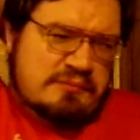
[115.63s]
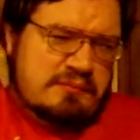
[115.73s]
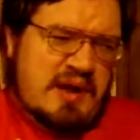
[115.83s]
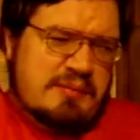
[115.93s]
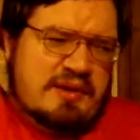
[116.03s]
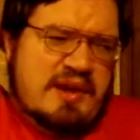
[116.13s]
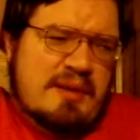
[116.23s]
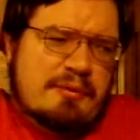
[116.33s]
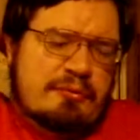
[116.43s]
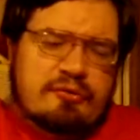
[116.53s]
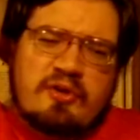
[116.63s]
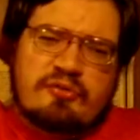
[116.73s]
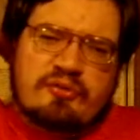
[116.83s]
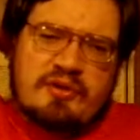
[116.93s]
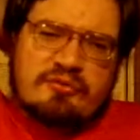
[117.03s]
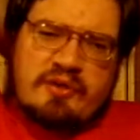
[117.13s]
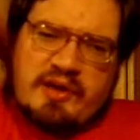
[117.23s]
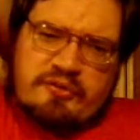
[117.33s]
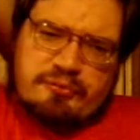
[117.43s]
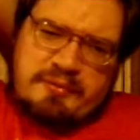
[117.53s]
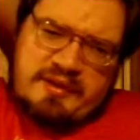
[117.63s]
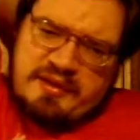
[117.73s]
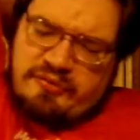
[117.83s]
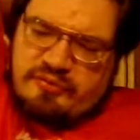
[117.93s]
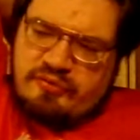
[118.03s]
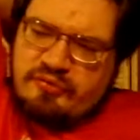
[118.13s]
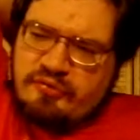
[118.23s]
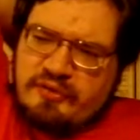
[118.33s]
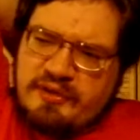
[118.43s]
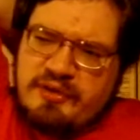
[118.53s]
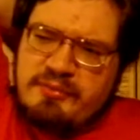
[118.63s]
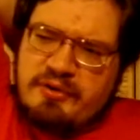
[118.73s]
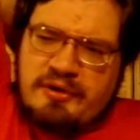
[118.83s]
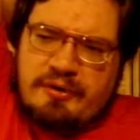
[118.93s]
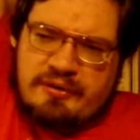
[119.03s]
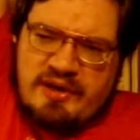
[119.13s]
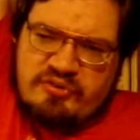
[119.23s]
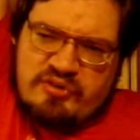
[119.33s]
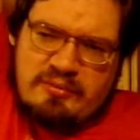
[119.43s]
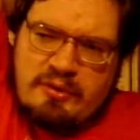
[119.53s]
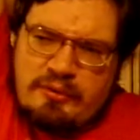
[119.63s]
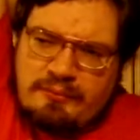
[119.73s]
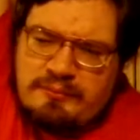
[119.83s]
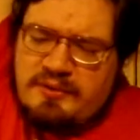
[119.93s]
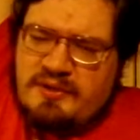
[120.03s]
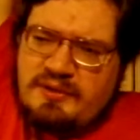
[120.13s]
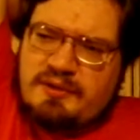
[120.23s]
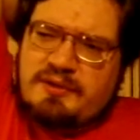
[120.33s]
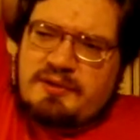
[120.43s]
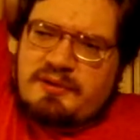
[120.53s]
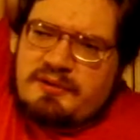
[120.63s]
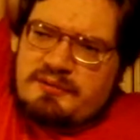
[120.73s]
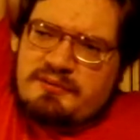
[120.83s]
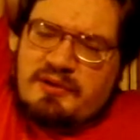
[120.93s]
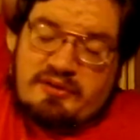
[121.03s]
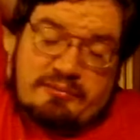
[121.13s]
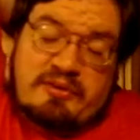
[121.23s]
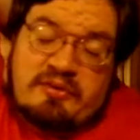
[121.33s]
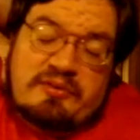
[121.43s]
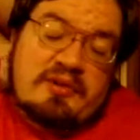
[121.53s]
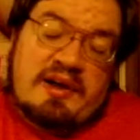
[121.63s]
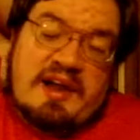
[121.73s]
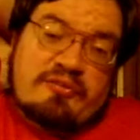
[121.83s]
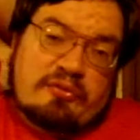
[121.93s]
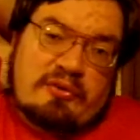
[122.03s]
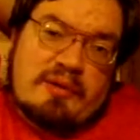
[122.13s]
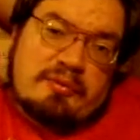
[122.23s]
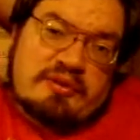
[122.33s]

Happy Cabby was nice enough to ask me, isn't this just like a community-owned HMO? I admit I had to look up what an